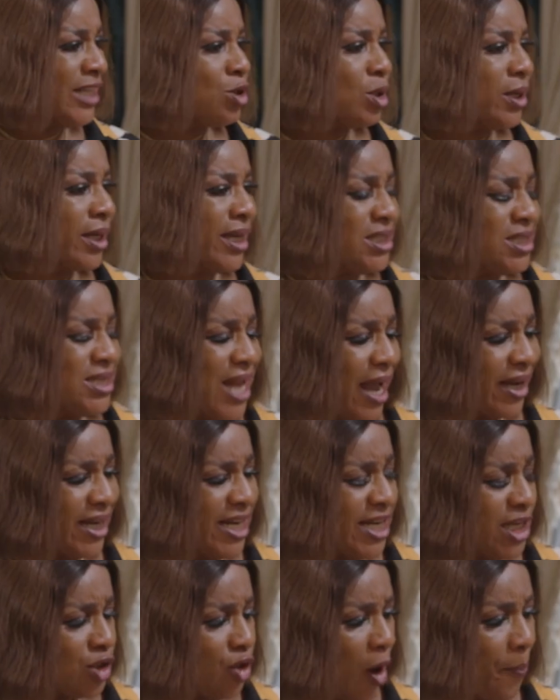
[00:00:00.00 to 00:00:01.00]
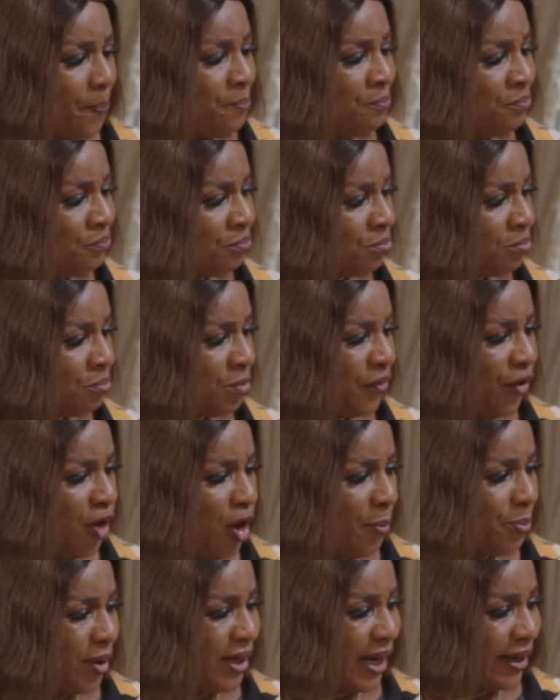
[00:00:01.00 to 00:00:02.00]
get to the kitchen and clean it up before
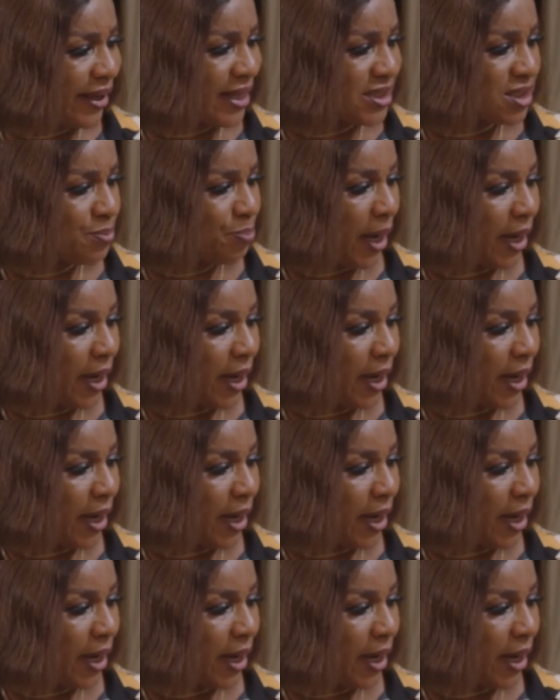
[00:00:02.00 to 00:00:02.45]
your brother gets